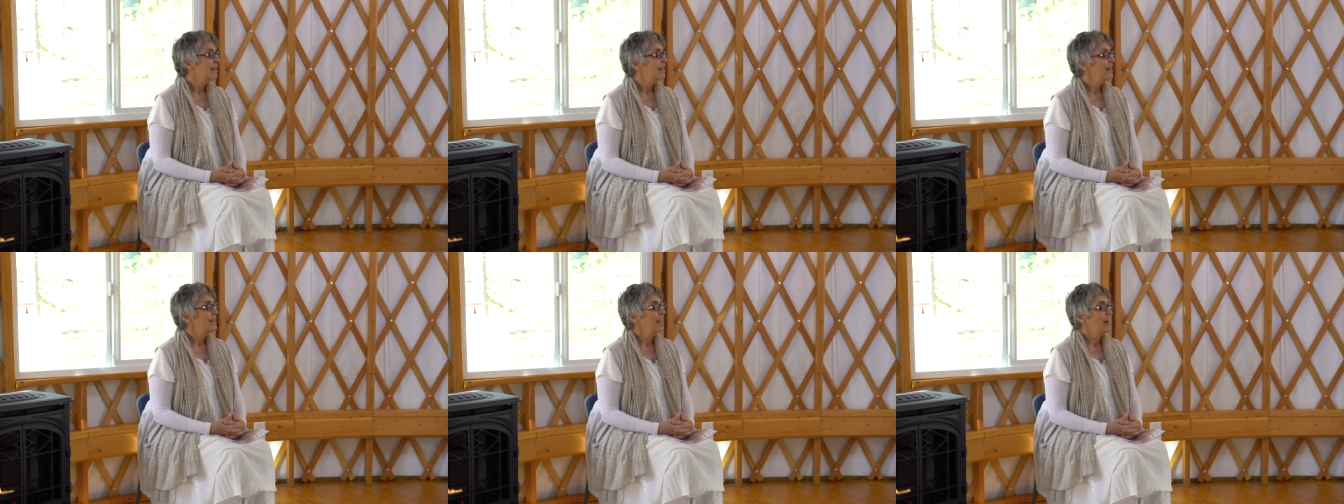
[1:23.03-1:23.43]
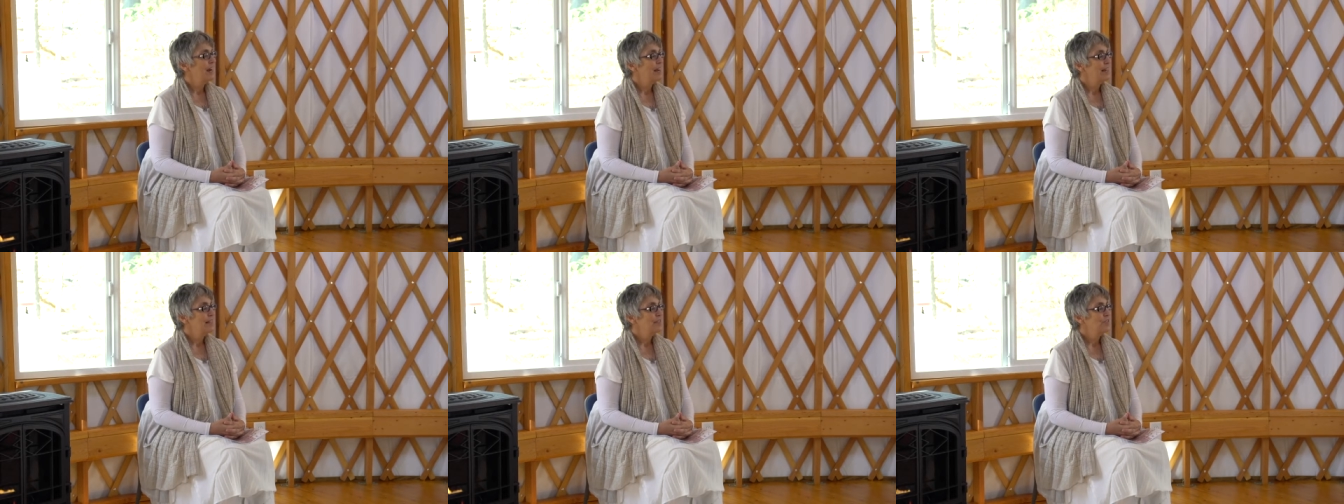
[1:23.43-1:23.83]
And the
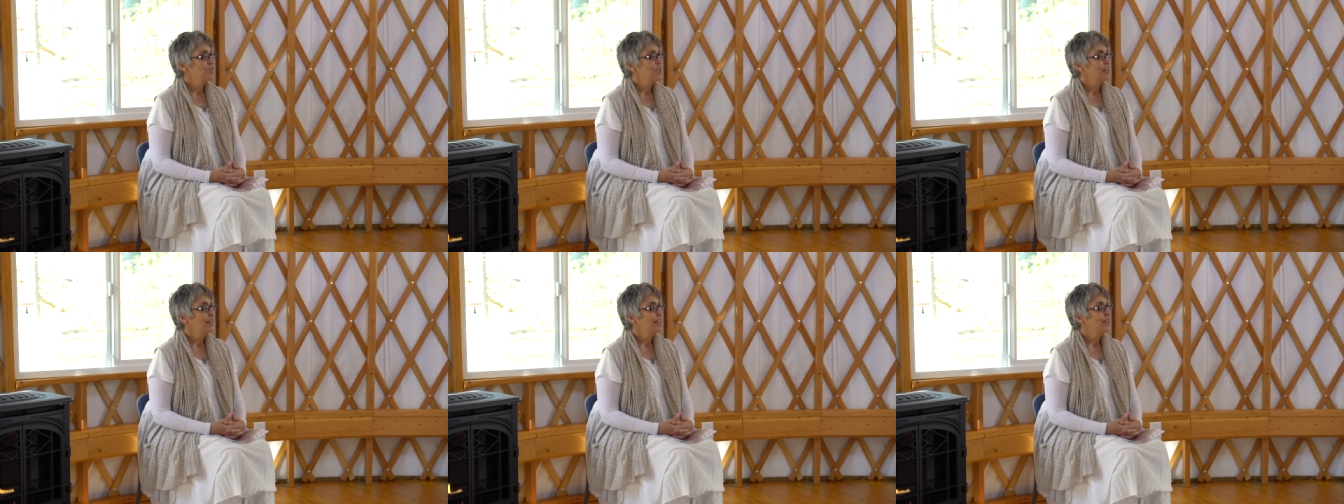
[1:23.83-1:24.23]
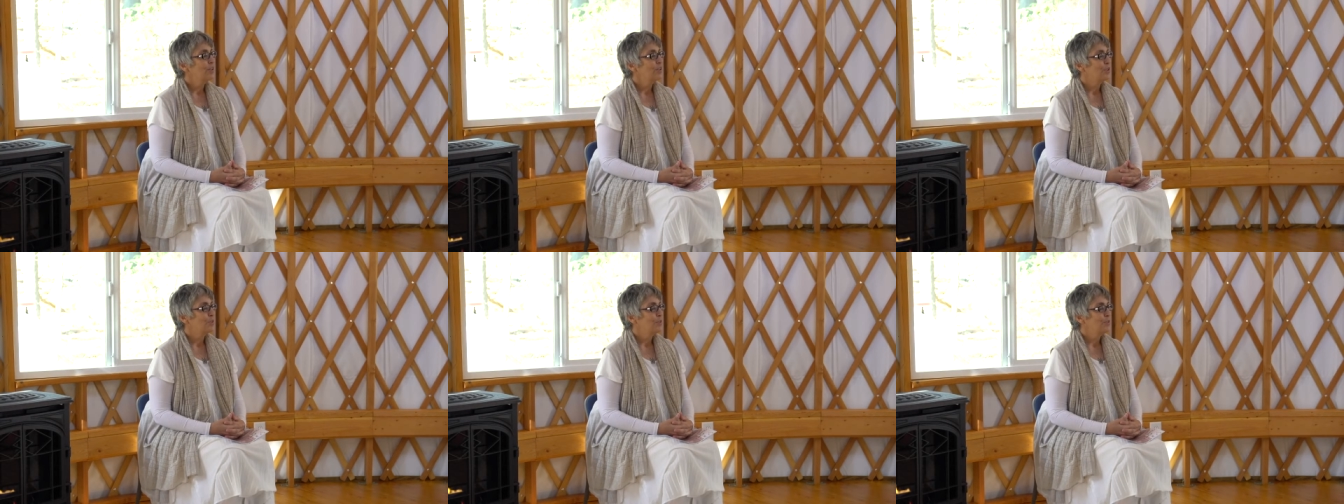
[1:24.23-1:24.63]
eyes gently
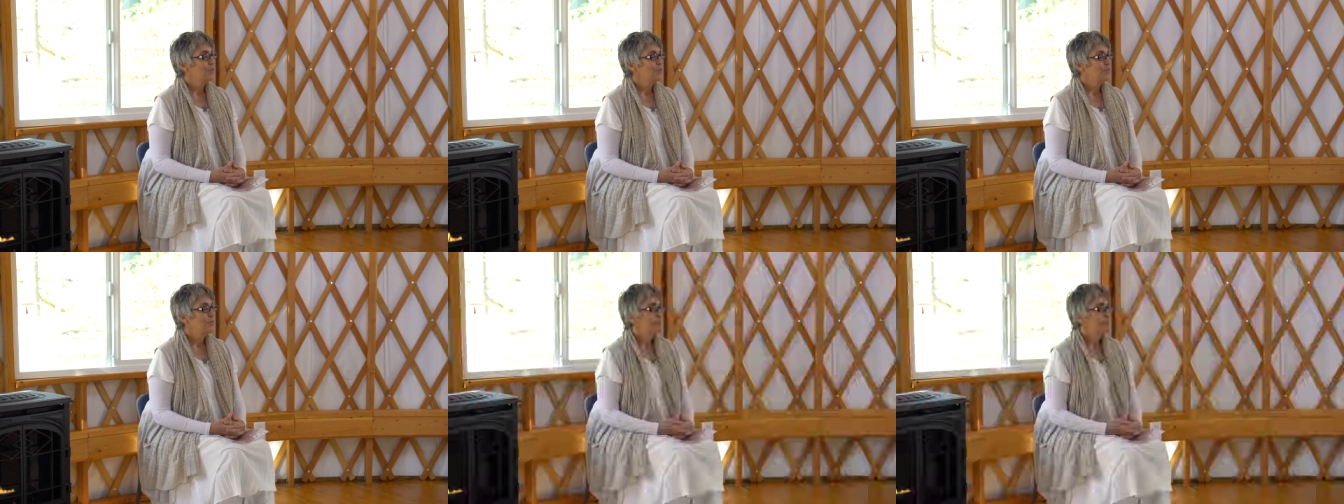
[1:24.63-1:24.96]
closed.